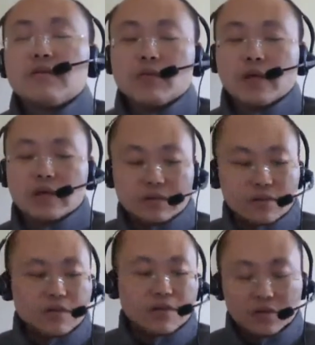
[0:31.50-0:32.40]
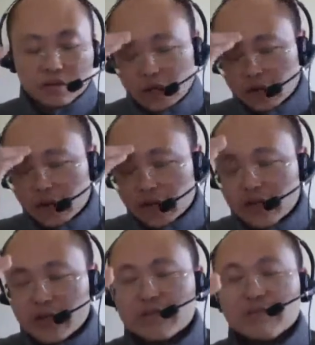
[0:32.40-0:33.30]
Well, I
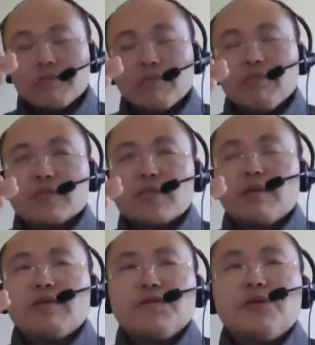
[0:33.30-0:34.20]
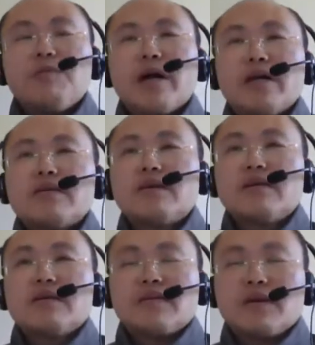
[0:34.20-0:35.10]
guess some of you might
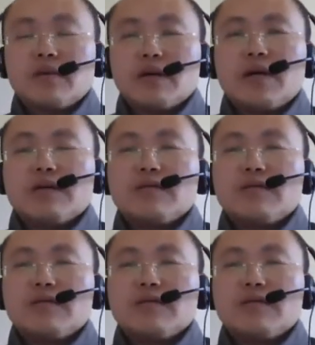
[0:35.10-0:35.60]
heard about